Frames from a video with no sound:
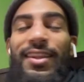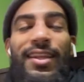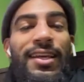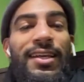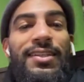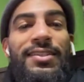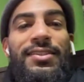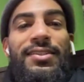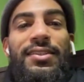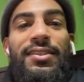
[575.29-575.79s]

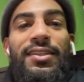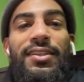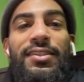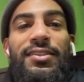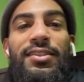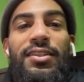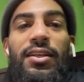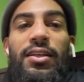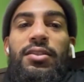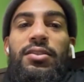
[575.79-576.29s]
think
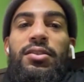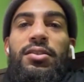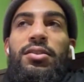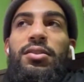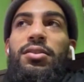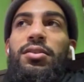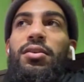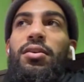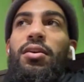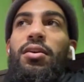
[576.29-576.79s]

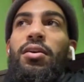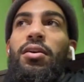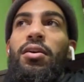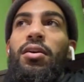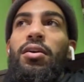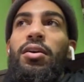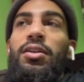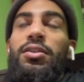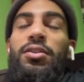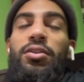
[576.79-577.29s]
it's
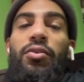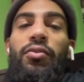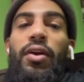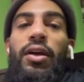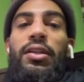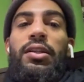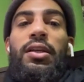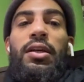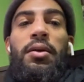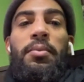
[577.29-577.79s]
a
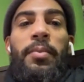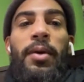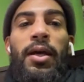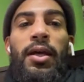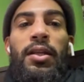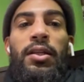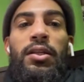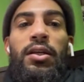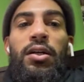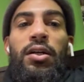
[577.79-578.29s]
great thing,
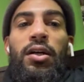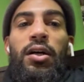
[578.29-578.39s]
man.